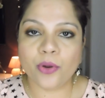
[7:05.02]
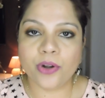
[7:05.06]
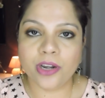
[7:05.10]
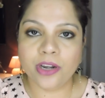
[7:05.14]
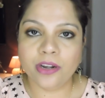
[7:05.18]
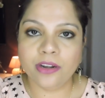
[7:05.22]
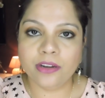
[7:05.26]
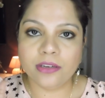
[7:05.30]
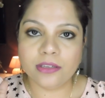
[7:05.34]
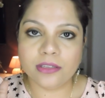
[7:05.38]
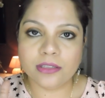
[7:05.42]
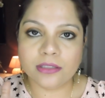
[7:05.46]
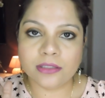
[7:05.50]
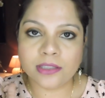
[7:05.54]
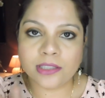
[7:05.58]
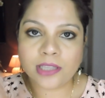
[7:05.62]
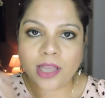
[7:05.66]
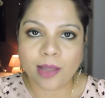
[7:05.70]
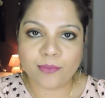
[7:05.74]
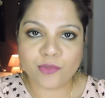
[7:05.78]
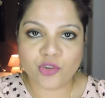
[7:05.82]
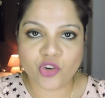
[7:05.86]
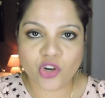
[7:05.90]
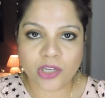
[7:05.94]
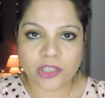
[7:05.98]
ordered
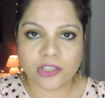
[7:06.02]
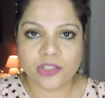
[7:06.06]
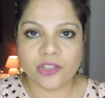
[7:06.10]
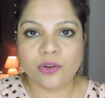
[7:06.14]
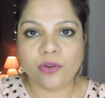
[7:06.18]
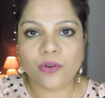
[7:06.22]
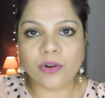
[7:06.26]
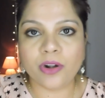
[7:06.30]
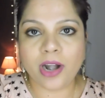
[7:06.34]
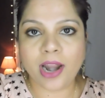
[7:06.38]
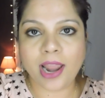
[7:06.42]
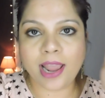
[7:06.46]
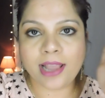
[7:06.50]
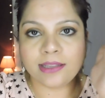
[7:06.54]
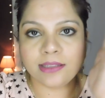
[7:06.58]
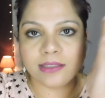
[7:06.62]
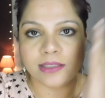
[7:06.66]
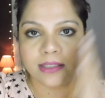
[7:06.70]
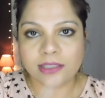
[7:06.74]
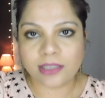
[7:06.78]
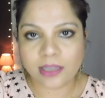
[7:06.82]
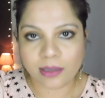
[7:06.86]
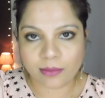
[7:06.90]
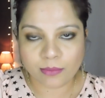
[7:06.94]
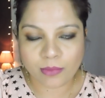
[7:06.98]
some drugstore and
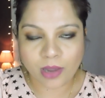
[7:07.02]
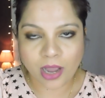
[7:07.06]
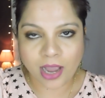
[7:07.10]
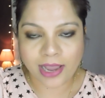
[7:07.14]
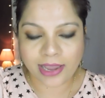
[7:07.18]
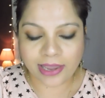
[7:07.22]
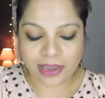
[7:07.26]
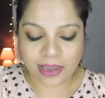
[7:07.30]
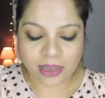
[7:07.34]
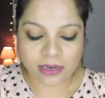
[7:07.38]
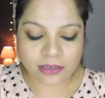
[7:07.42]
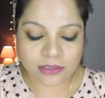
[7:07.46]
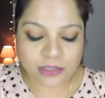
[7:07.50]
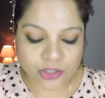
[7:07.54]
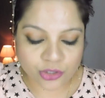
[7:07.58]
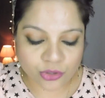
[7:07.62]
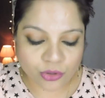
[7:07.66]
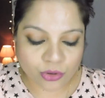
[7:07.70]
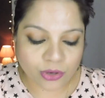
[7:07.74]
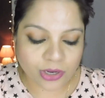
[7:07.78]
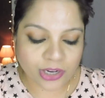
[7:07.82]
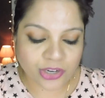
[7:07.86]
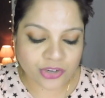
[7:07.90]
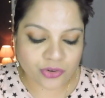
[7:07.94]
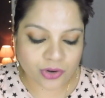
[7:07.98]
some high-end.
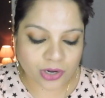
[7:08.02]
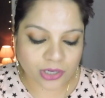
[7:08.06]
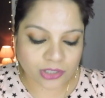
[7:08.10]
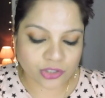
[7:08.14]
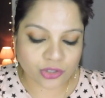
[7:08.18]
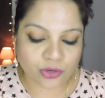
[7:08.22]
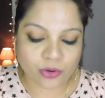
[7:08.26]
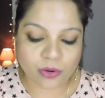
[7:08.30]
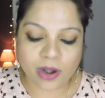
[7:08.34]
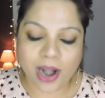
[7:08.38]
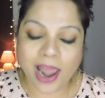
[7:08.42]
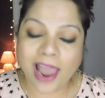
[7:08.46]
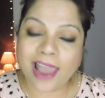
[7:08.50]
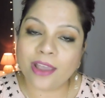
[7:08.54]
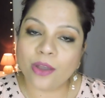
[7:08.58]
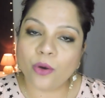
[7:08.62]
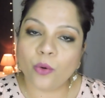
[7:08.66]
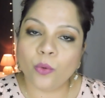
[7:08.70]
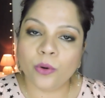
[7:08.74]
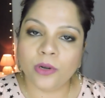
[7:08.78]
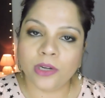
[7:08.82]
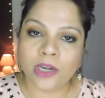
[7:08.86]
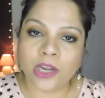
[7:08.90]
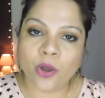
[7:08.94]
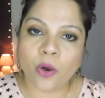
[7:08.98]
So in drugstore I
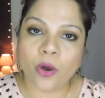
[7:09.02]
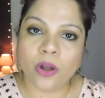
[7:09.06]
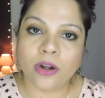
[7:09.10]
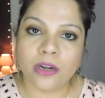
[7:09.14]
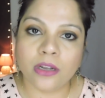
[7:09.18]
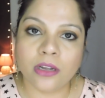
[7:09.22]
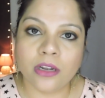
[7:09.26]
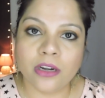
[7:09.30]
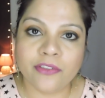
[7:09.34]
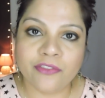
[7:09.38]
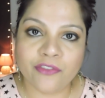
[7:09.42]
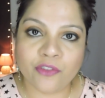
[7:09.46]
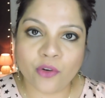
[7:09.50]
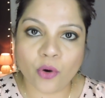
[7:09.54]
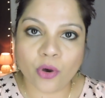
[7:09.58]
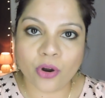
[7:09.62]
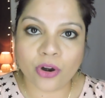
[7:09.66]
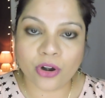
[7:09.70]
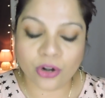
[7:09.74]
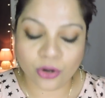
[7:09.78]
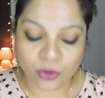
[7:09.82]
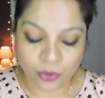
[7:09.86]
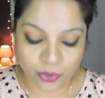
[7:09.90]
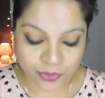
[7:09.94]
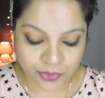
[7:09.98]
only ordered
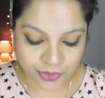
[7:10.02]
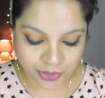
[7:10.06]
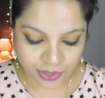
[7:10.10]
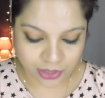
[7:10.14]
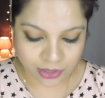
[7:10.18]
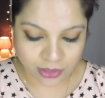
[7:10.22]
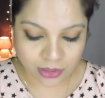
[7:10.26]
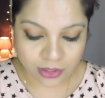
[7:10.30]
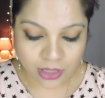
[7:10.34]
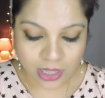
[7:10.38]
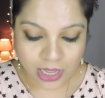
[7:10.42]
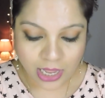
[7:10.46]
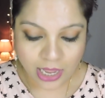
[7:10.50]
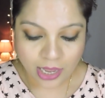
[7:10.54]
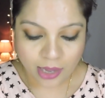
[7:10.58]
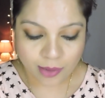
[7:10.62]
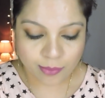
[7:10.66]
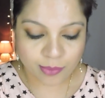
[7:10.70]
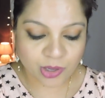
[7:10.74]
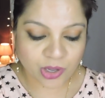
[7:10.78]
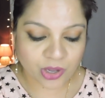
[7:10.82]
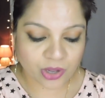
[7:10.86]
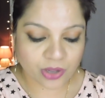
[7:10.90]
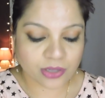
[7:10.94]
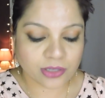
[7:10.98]
for L'Oreal
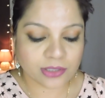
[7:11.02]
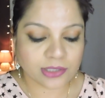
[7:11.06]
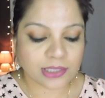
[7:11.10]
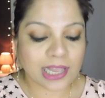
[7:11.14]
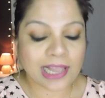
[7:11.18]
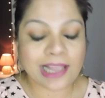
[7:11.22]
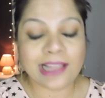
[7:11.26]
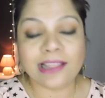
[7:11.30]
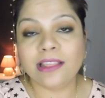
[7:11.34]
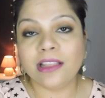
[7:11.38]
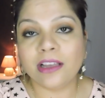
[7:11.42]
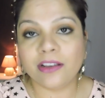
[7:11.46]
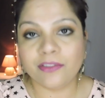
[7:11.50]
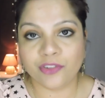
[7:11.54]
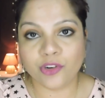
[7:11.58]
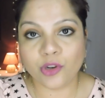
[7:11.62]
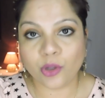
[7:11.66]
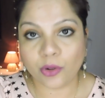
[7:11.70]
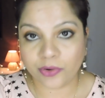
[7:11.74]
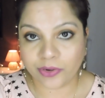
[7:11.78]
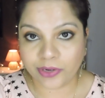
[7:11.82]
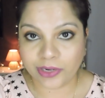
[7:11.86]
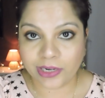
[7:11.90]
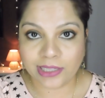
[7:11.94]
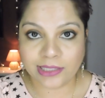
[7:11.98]
because I love
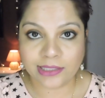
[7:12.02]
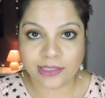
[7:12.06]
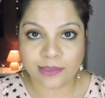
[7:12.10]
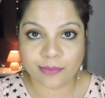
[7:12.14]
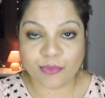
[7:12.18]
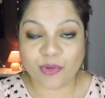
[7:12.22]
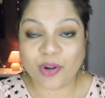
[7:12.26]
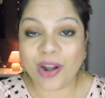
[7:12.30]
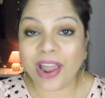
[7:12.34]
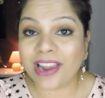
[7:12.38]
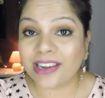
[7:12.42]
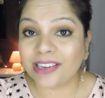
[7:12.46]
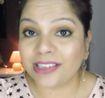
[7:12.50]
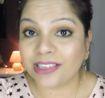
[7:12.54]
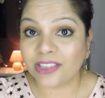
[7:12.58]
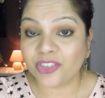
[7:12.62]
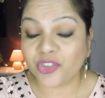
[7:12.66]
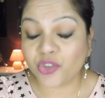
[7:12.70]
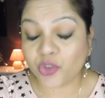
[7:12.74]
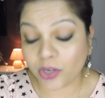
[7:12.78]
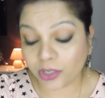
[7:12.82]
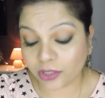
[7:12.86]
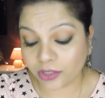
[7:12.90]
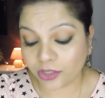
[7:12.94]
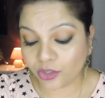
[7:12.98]
L'Oreal as a brand in
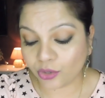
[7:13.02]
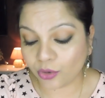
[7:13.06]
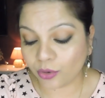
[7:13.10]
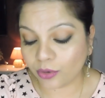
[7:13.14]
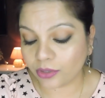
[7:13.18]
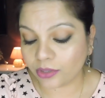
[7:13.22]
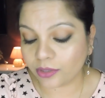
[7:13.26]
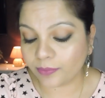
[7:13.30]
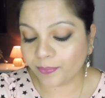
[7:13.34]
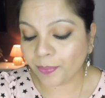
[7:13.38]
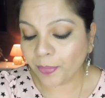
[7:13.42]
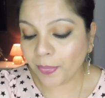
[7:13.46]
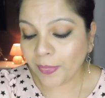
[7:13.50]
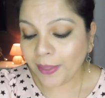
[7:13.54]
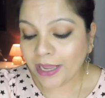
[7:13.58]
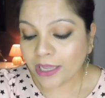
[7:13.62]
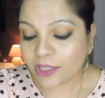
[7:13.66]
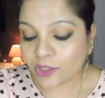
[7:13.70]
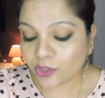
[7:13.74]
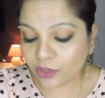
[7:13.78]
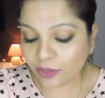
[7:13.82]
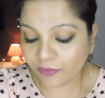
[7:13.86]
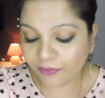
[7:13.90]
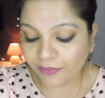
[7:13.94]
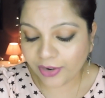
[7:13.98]
drugstores.
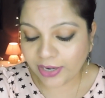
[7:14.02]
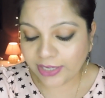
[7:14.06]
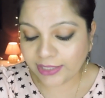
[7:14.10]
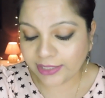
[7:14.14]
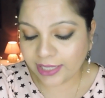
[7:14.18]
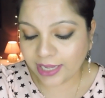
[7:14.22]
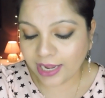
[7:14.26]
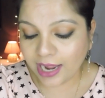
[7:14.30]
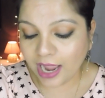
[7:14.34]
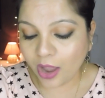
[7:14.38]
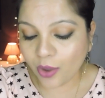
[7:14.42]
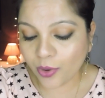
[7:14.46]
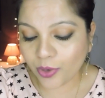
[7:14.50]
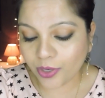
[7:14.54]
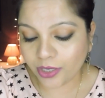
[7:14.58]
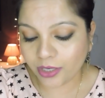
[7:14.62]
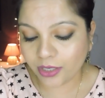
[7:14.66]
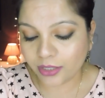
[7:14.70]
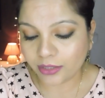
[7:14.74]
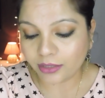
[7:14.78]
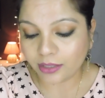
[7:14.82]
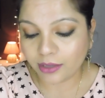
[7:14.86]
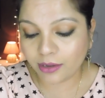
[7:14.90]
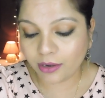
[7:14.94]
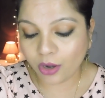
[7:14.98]
So the first thing I ordered
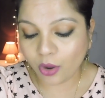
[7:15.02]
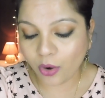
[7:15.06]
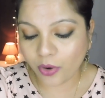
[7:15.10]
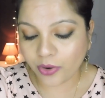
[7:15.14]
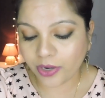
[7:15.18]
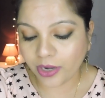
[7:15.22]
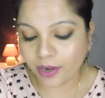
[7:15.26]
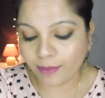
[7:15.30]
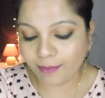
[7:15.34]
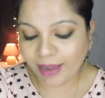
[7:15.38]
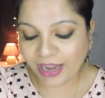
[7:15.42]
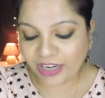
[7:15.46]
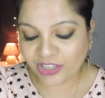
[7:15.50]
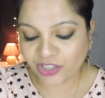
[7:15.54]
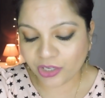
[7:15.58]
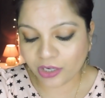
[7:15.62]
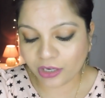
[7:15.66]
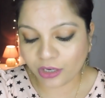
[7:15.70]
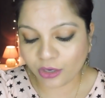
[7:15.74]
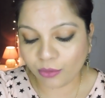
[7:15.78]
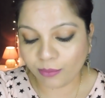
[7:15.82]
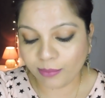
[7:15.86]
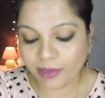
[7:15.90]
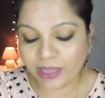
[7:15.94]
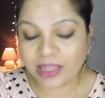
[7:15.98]
is the L'Oreal Magic
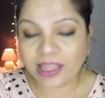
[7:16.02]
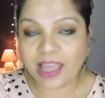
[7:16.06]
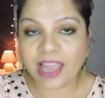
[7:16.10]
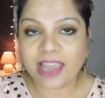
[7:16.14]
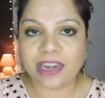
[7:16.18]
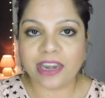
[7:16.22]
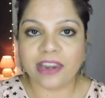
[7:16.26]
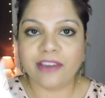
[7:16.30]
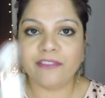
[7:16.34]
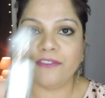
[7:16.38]
Lumi Light